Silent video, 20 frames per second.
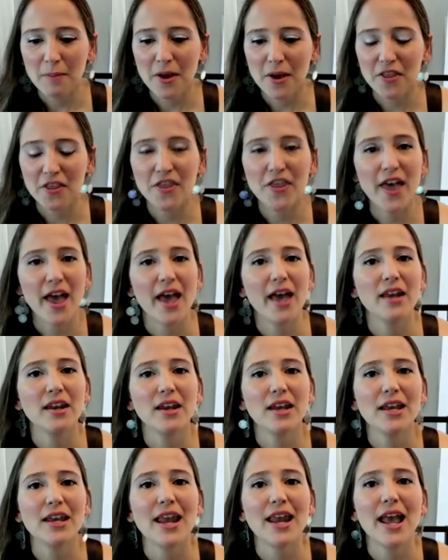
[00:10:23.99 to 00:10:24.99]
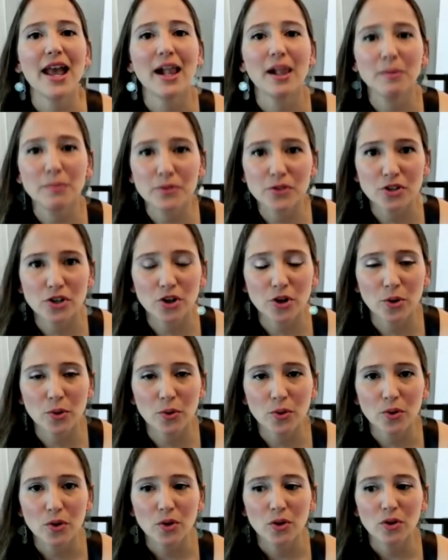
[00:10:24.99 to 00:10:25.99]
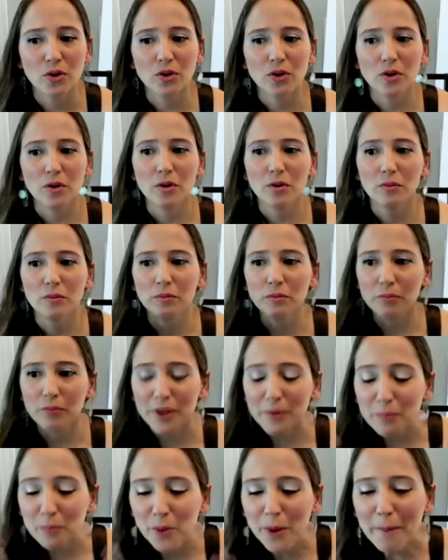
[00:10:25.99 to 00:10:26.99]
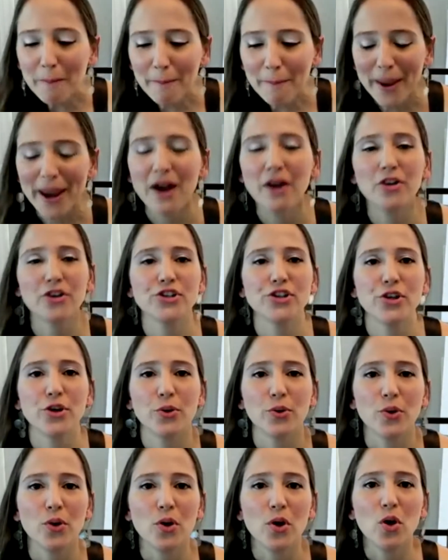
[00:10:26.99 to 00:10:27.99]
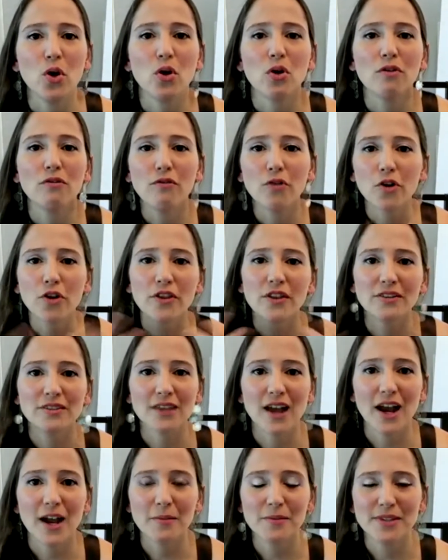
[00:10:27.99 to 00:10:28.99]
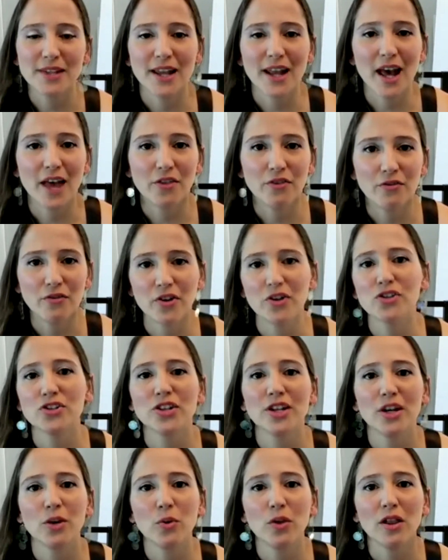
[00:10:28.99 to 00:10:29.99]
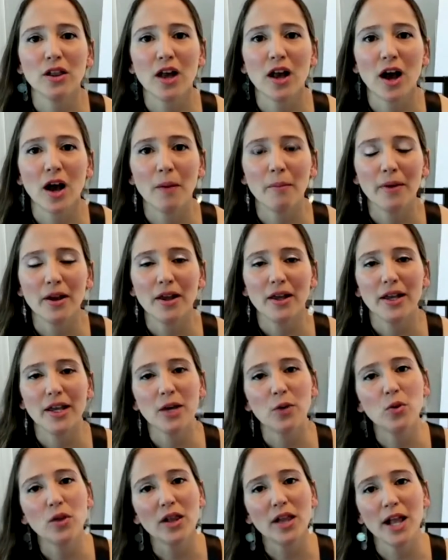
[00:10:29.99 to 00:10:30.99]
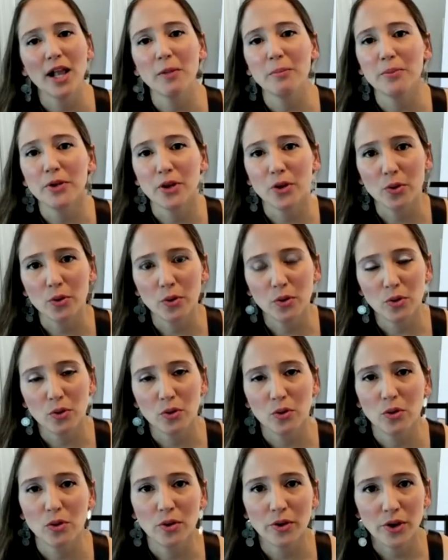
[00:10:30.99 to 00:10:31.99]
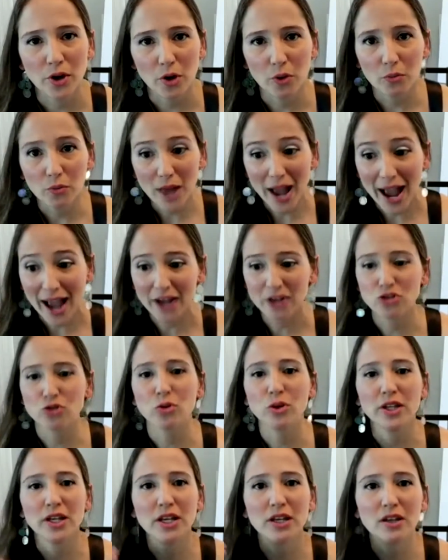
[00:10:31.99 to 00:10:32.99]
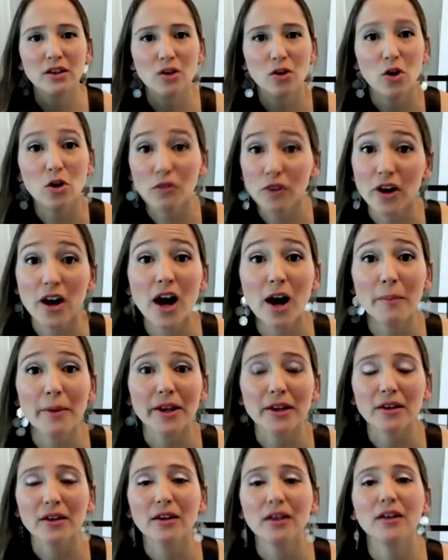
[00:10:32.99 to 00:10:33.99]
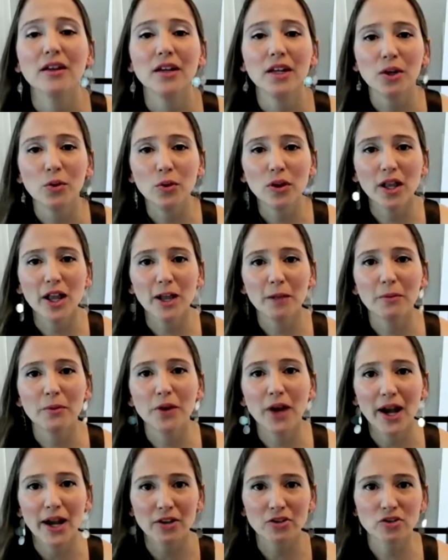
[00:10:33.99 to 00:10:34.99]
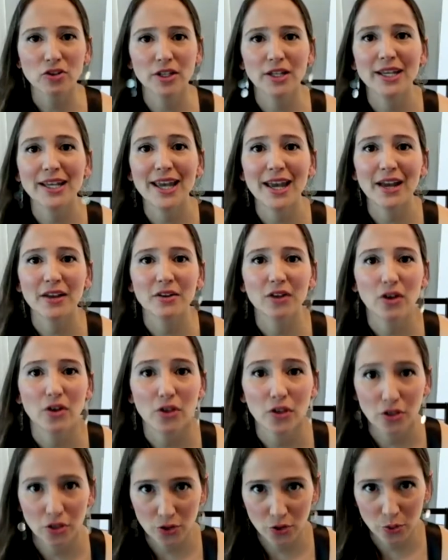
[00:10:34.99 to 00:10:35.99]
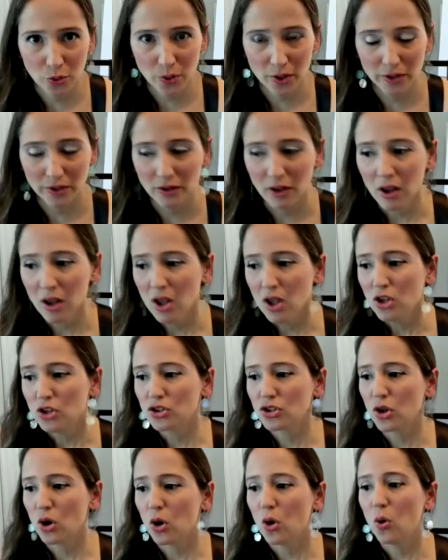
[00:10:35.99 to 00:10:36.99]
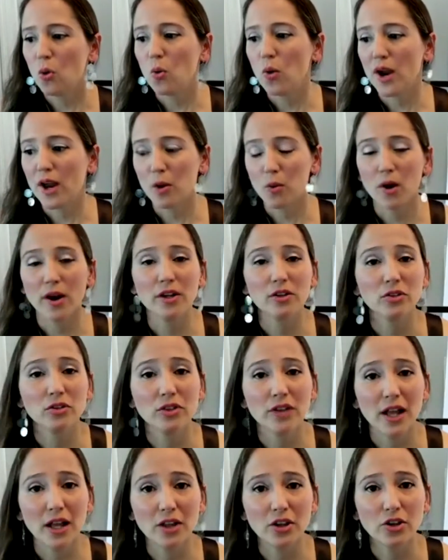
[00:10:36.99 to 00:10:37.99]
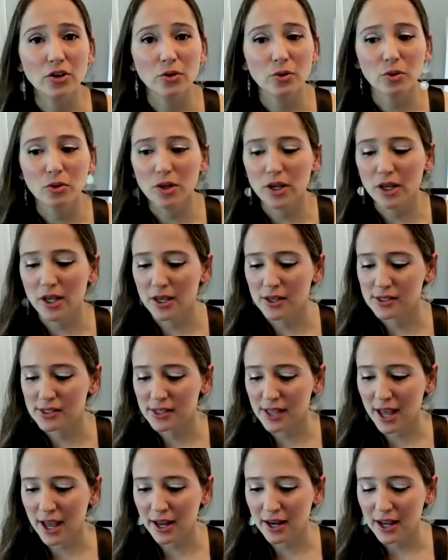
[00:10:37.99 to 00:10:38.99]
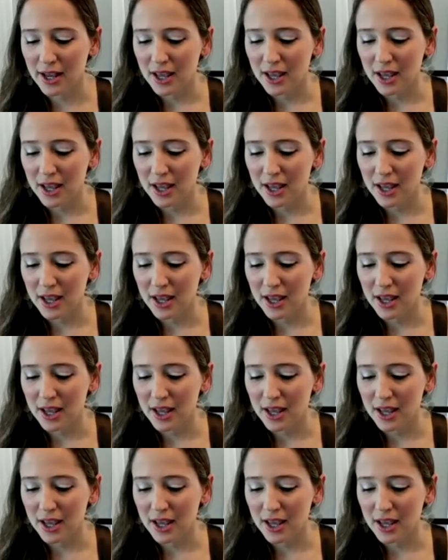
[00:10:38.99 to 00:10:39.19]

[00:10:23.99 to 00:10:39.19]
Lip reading: then it helps you, it prepares you for the times that adversity will come. It will help you, actually overcome it. It will help you actually get through it. So what I wanted to tell you is that